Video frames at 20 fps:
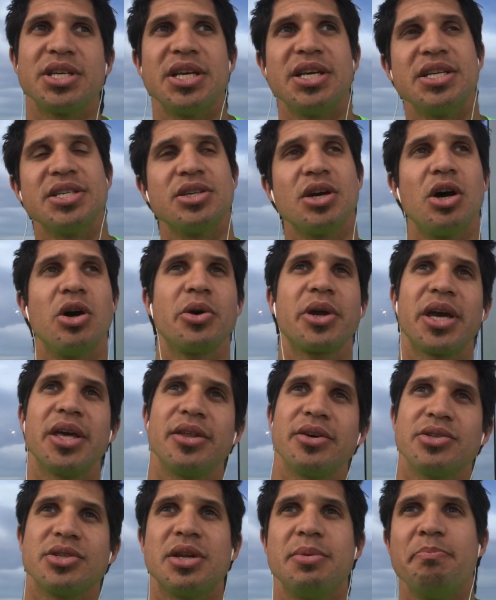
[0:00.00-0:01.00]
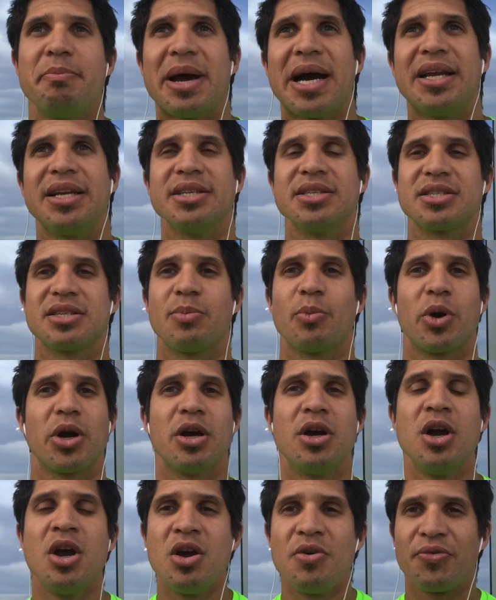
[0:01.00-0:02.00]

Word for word: is, okay, there's an imbalance somewhere.